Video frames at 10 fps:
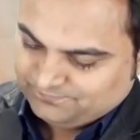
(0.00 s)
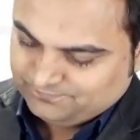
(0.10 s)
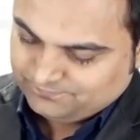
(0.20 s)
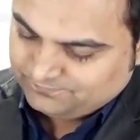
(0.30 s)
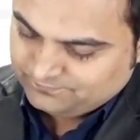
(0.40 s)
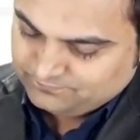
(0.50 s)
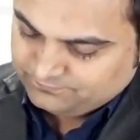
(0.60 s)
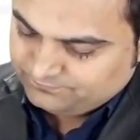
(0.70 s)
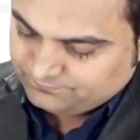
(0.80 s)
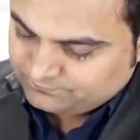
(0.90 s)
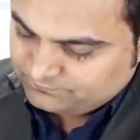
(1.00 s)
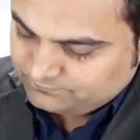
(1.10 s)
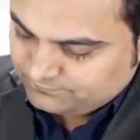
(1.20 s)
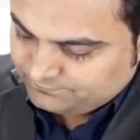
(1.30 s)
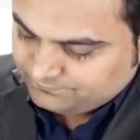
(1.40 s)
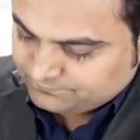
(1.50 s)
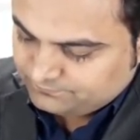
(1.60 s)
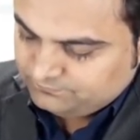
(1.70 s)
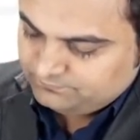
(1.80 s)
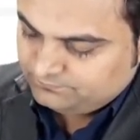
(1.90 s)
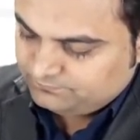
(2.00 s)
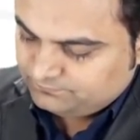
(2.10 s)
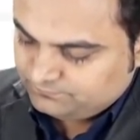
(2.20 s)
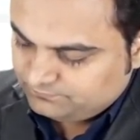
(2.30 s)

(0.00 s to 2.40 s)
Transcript: (silence)